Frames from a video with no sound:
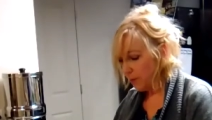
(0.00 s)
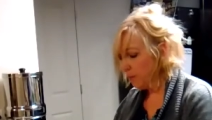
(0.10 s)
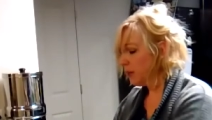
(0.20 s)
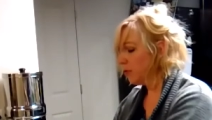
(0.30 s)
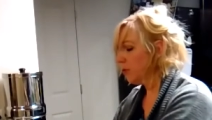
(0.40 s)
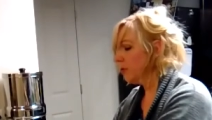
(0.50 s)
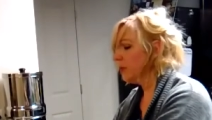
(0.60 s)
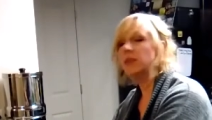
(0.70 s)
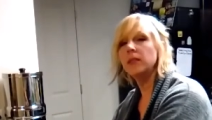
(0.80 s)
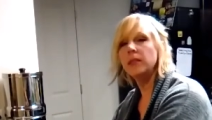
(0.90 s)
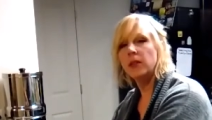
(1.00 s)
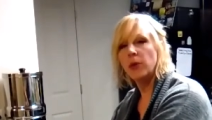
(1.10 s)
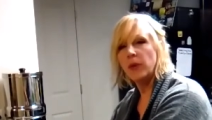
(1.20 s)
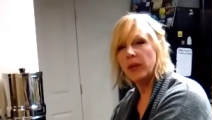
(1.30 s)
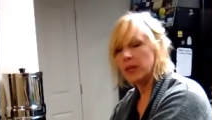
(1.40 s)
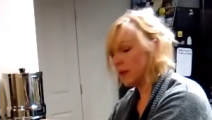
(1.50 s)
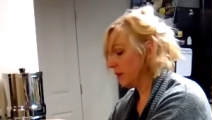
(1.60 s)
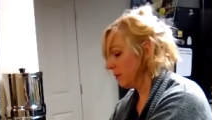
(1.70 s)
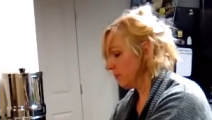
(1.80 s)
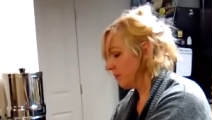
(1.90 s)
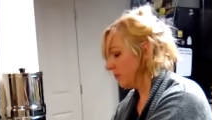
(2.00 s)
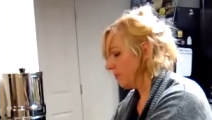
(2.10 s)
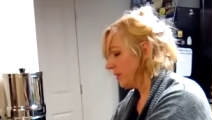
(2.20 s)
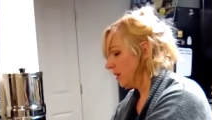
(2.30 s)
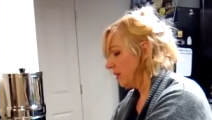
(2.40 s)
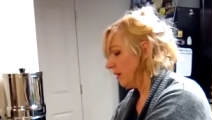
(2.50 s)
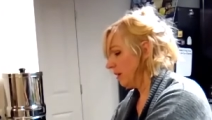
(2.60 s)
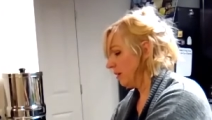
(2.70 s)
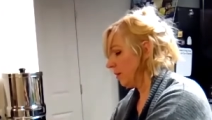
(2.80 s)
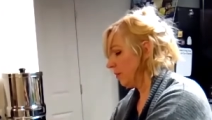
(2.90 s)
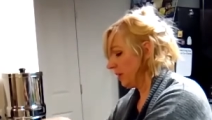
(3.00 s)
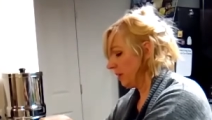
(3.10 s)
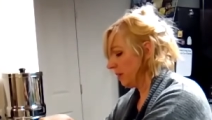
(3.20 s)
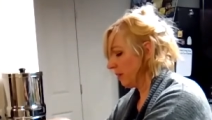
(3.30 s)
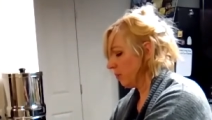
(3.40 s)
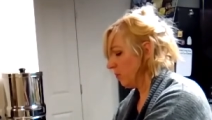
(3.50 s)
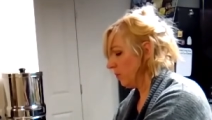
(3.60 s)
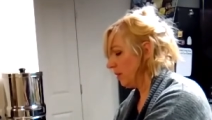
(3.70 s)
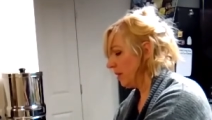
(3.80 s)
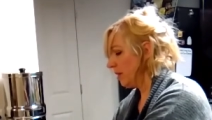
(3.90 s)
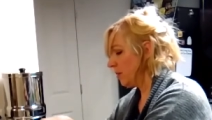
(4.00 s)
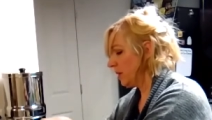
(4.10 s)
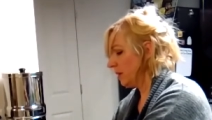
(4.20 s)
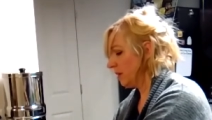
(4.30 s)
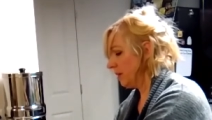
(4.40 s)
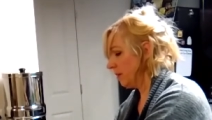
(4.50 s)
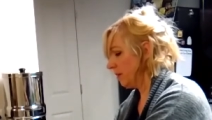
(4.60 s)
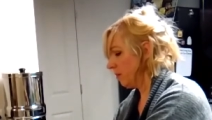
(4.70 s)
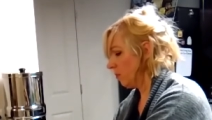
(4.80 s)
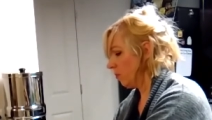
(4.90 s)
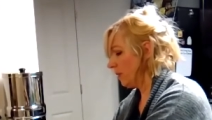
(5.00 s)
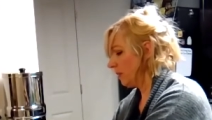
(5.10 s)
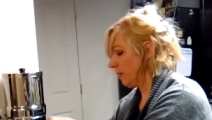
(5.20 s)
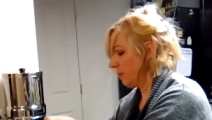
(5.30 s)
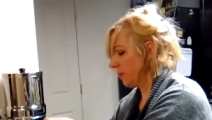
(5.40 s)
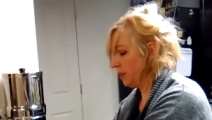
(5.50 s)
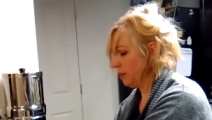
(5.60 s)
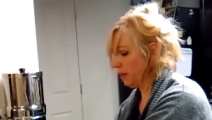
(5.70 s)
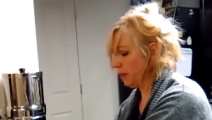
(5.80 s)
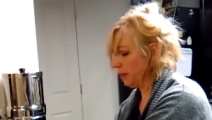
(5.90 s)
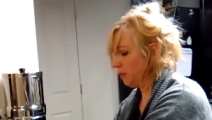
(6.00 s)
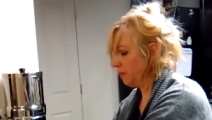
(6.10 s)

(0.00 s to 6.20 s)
mandarins going in. I got my lemon, 1 lemon in there.